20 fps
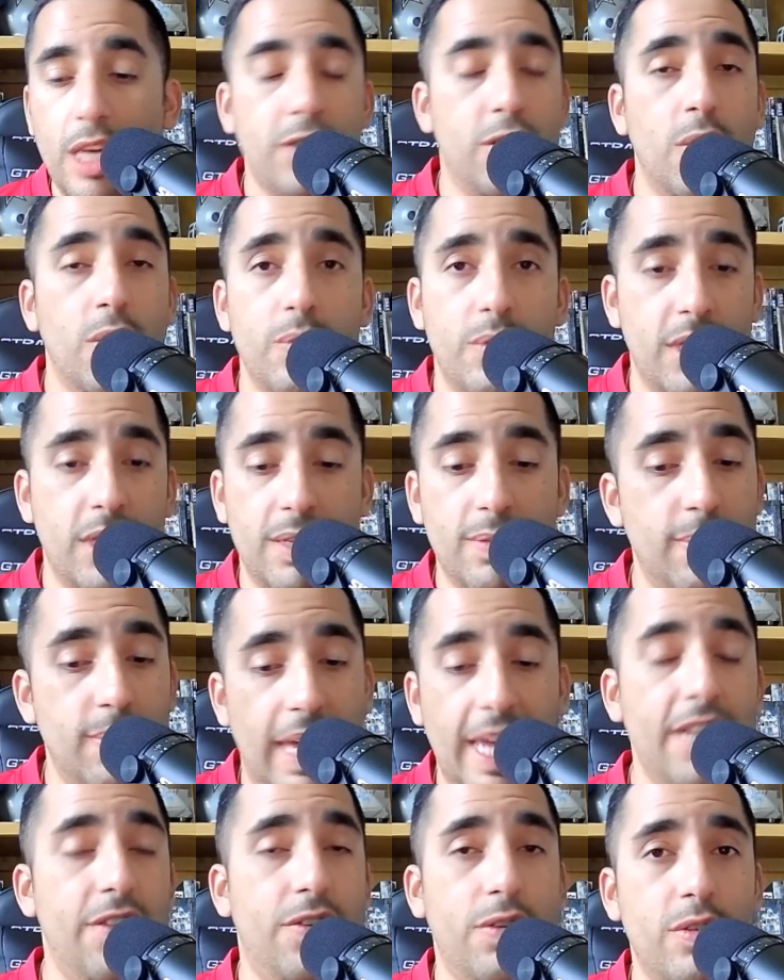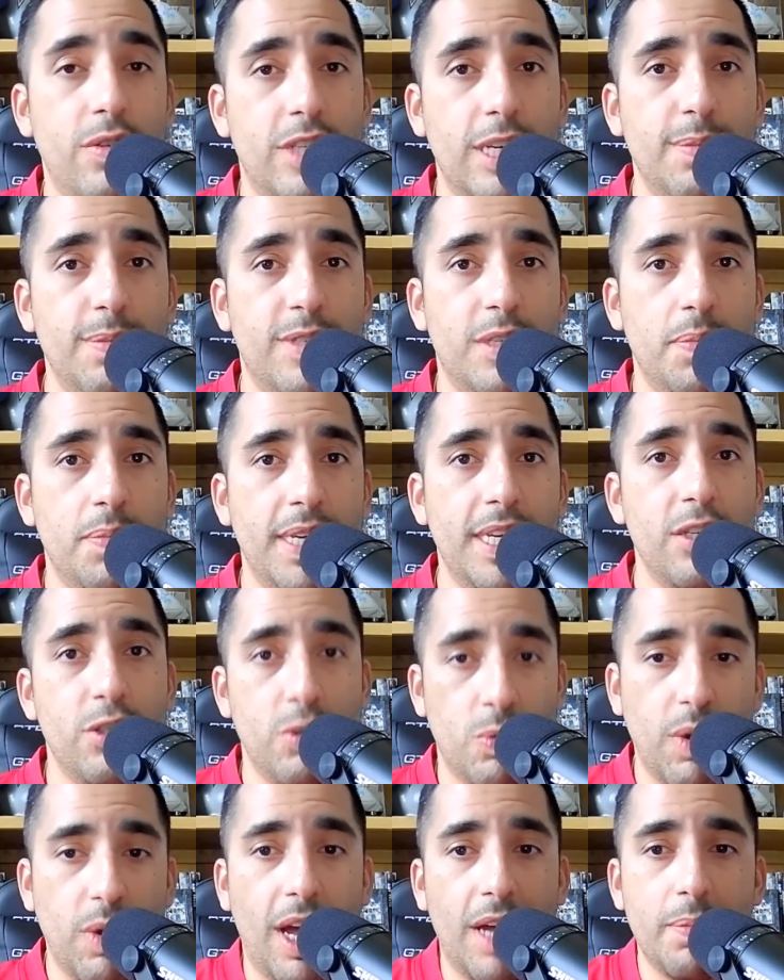So the answer seems to be
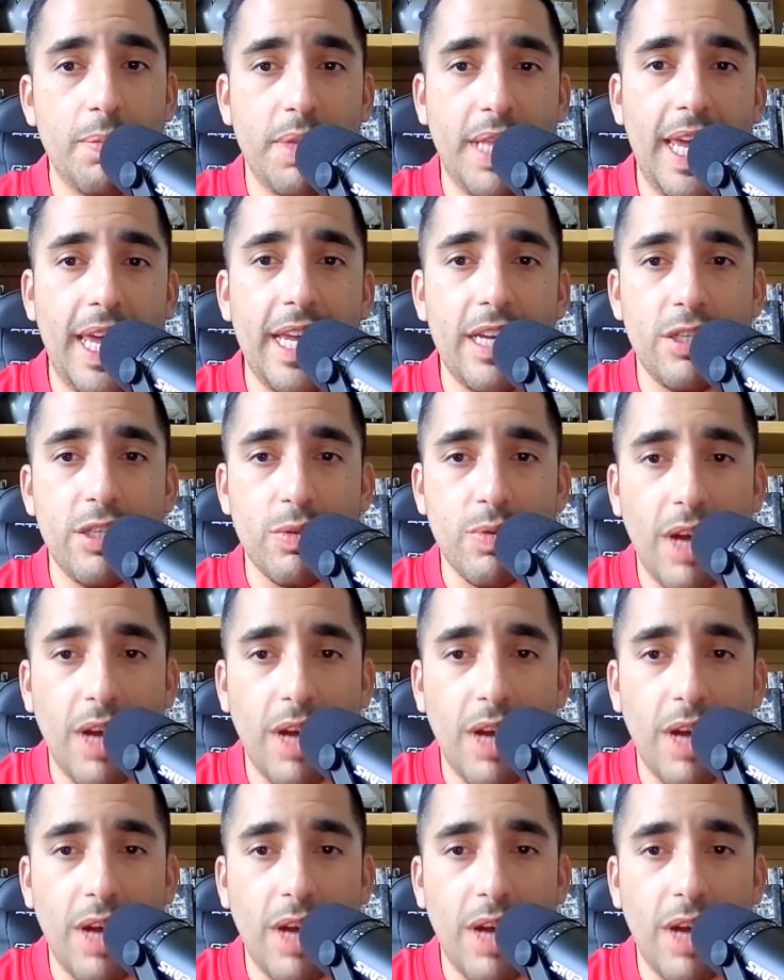DaRon Bland.